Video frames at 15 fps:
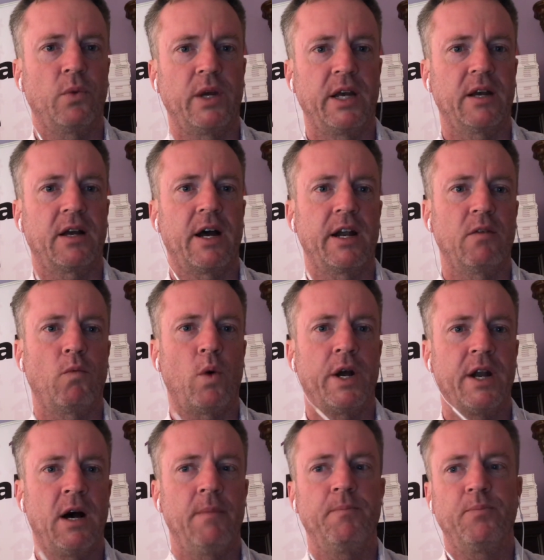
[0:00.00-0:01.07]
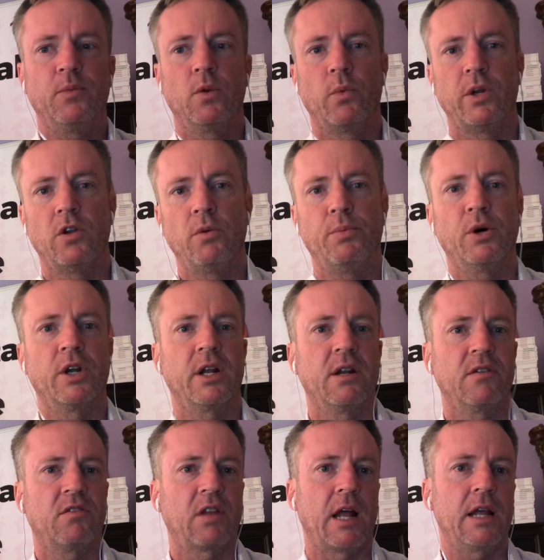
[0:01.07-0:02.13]
We get kind of one up. We do put in
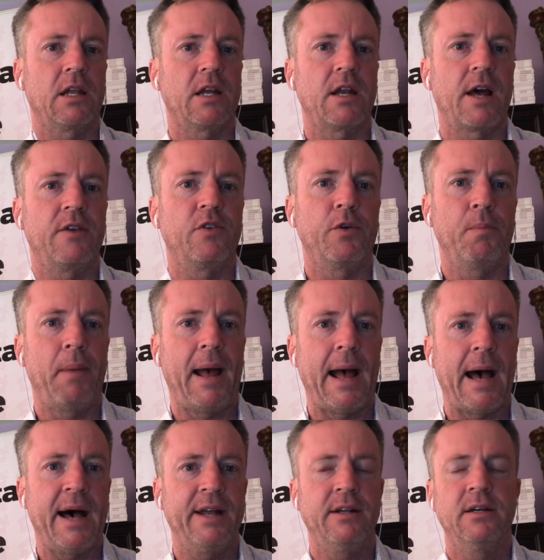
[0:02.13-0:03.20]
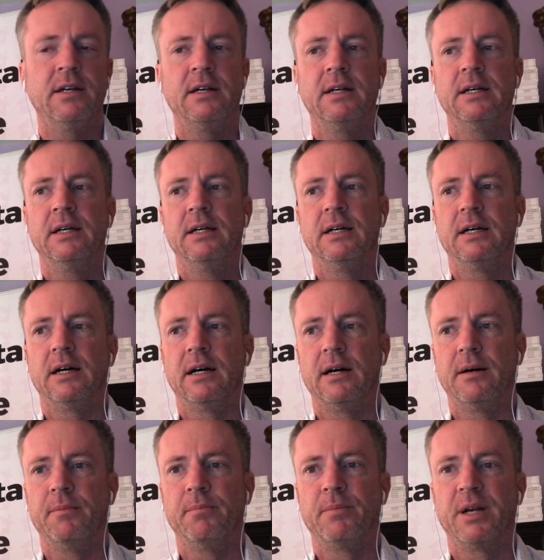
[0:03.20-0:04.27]
a slightly nicer pad
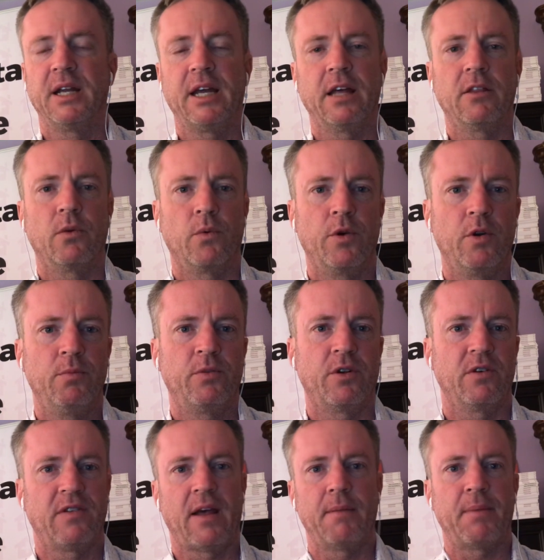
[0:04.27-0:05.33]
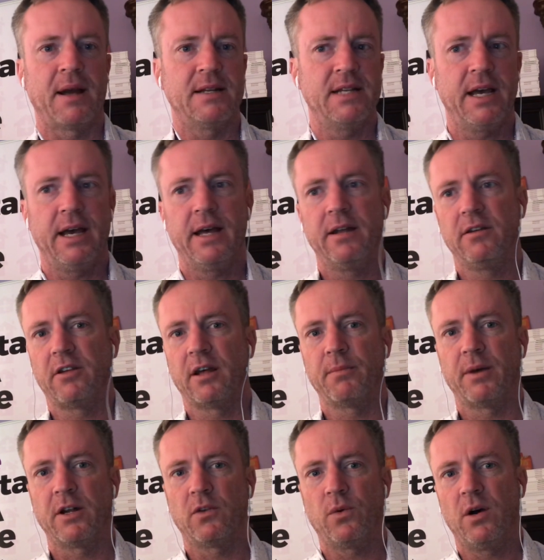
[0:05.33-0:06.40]
um, but again, the rooms are 10 by 10, 10
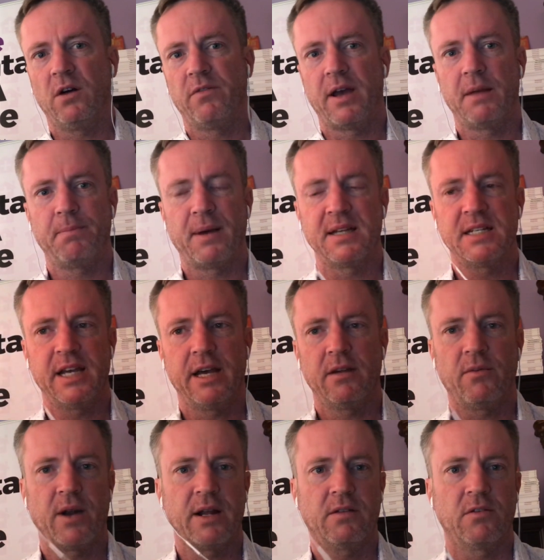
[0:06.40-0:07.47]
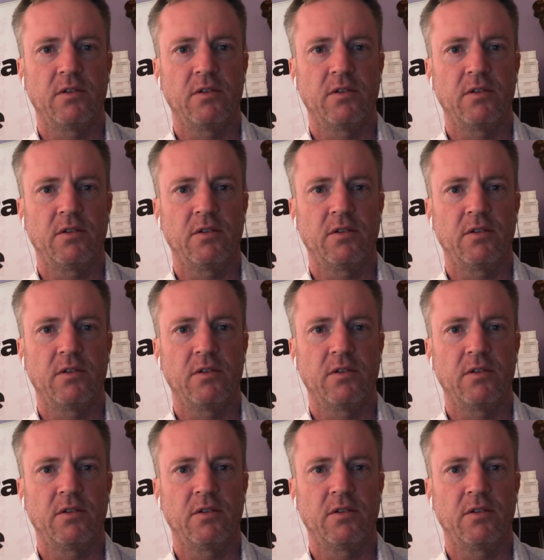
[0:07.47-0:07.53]
by 12, 8 by 10, right?